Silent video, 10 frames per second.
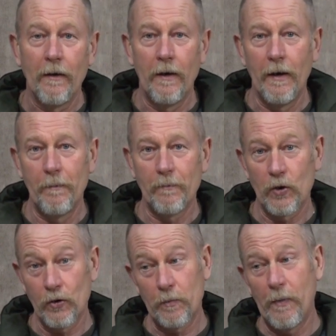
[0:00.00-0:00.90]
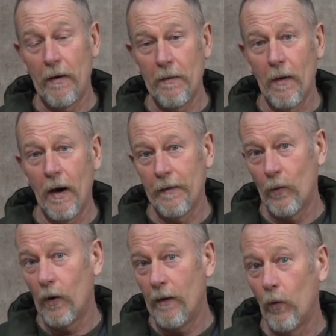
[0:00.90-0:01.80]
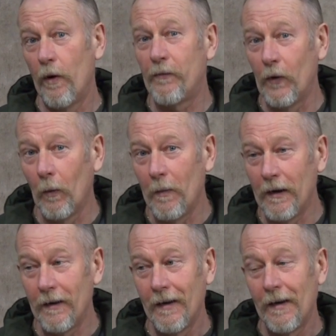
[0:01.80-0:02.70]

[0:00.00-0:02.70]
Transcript: Um, so just bear in mind that wherever we're filming,